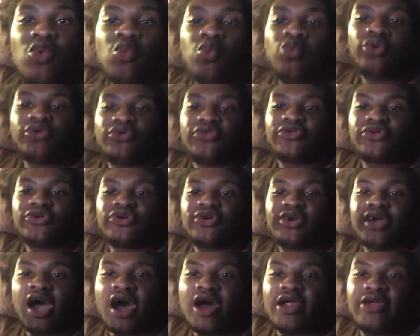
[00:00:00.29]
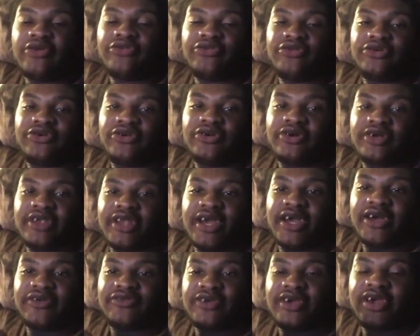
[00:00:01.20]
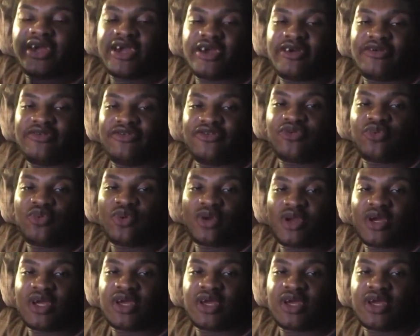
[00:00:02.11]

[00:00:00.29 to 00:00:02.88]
What's good, y'all? It's your girl Nancy here. Just want to